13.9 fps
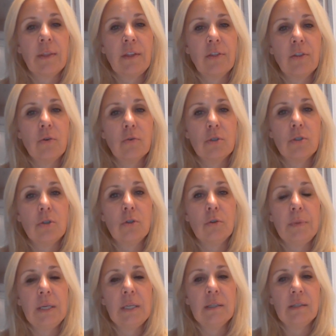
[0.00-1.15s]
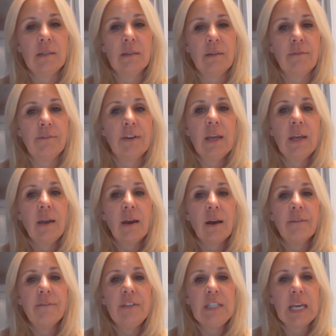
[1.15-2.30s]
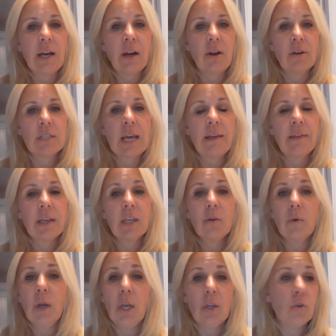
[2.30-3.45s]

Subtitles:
that those two pieces of data are telling you.